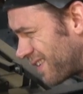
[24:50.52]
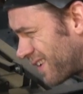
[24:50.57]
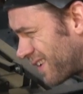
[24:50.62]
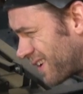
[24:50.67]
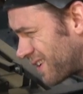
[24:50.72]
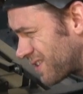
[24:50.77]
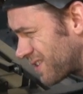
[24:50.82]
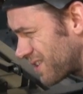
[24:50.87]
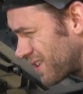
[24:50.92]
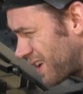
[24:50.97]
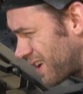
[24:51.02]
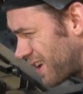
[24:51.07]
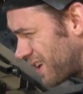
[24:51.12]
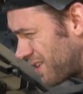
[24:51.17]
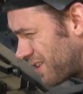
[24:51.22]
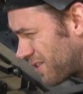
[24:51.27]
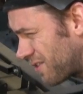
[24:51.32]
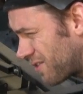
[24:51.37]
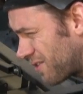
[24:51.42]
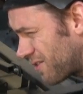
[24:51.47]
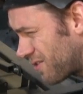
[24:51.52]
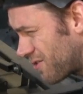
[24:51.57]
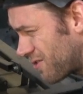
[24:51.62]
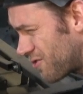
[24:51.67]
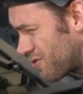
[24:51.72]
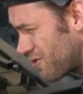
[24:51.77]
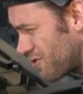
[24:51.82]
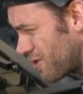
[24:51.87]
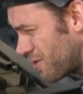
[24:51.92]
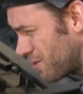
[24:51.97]
actually had
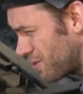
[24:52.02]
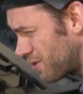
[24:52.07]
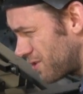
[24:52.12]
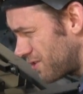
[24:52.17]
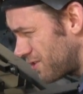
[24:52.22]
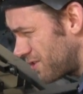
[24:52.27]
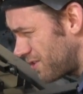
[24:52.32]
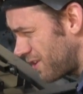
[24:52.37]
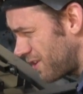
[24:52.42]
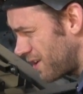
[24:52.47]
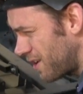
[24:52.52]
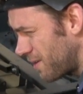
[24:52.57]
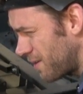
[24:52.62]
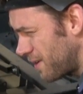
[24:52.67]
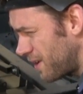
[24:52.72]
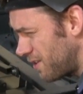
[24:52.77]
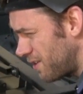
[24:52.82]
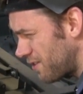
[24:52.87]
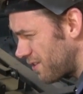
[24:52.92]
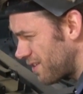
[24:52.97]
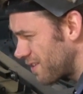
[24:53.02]
dropped a tiny bit.